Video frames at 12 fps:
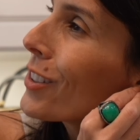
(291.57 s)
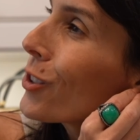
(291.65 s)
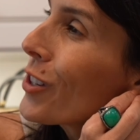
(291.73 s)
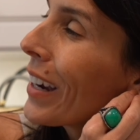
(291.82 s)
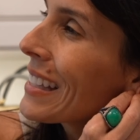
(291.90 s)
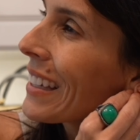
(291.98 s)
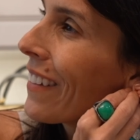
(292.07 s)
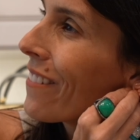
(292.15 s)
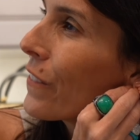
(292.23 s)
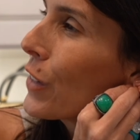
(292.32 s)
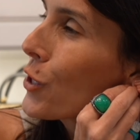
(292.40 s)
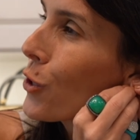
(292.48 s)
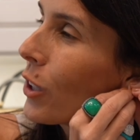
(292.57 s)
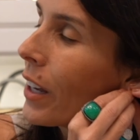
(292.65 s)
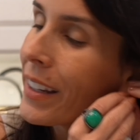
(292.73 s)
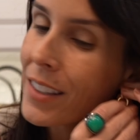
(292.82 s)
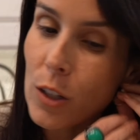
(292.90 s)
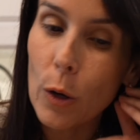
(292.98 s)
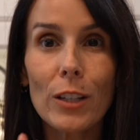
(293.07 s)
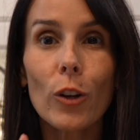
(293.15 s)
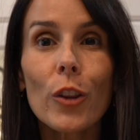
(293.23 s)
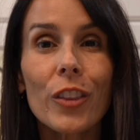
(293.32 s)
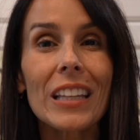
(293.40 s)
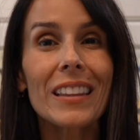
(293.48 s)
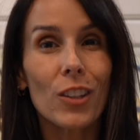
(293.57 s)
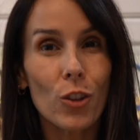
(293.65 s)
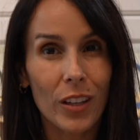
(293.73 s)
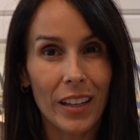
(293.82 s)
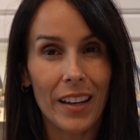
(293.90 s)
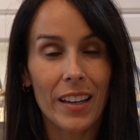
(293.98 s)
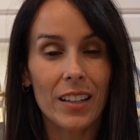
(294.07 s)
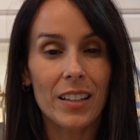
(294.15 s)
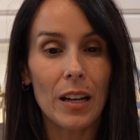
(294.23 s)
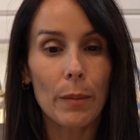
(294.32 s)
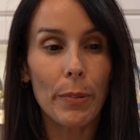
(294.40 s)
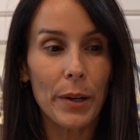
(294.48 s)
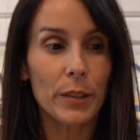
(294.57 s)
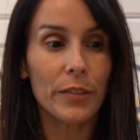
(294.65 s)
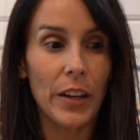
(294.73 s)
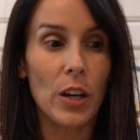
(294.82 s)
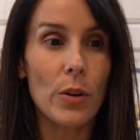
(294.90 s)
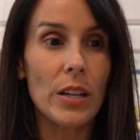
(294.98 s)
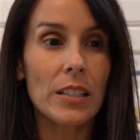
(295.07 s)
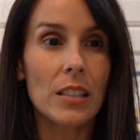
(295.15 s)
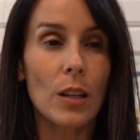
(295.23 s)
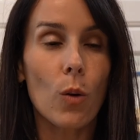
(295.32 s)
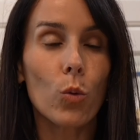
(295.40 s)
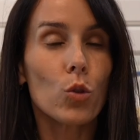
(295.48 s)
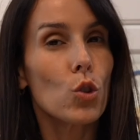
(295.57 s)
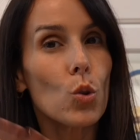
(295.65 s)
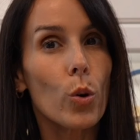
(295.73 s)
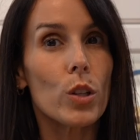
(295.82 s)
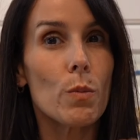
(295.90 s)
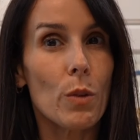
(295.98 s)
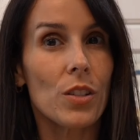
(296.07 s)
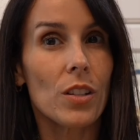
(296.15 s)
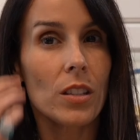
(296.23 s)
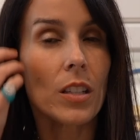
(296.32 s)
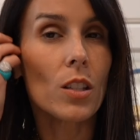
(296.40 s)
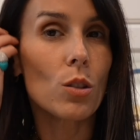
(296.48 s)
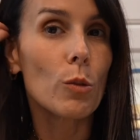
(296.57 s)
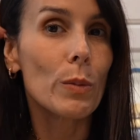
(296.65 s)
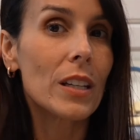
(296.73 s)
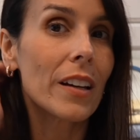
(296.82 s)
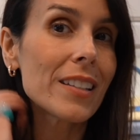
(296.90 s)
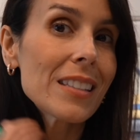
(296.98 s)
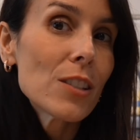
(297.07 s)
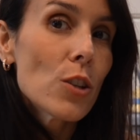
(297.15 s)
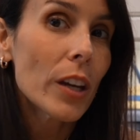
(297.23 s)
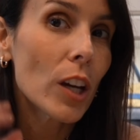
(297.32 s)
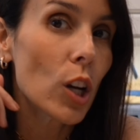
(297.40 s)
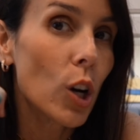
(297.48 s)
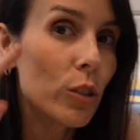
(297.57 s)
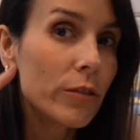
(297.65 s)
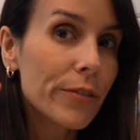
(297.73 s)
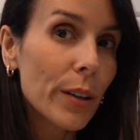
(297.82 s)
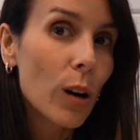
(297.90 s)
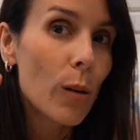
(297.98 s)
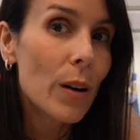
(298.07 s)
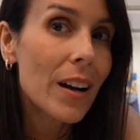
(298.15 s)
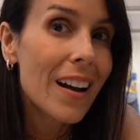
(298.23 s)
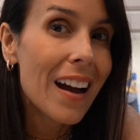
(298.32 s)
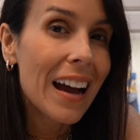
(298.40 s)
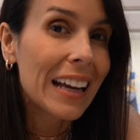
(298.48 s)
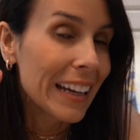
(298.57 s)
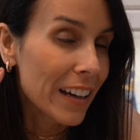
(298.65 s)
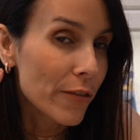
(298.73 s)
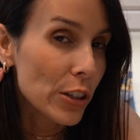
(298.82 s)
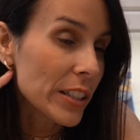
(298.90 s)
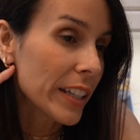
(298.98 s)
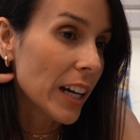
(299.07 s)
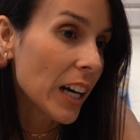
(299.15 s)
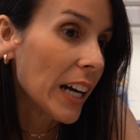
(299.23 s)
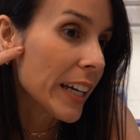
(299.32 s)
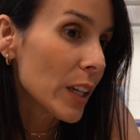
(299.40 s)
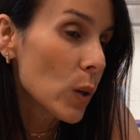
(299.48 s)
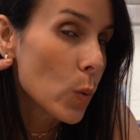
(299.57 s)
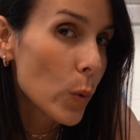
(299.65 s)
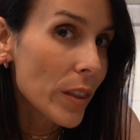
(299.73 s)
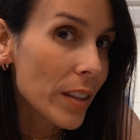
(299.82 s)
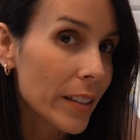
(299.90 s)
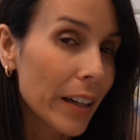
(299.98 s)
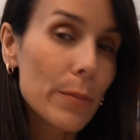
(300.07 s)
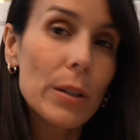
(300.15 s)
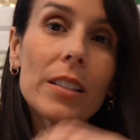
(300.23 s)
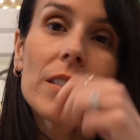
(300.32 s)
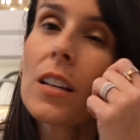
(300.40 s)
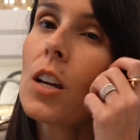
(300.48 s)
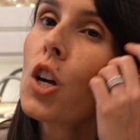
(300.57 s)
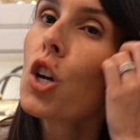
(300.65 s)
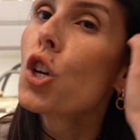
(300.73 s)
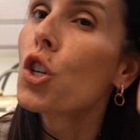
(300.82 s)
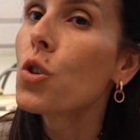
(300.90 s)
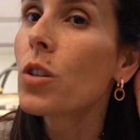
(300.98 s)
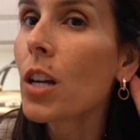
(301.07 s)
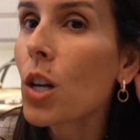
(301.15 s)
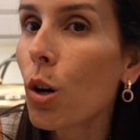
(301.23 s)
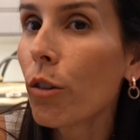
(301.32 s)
so you guys can visualize. So I don't think that you can get a pair of earrings that will do as much as these do, because you can go from an everyday huggy with the diamonds. You can go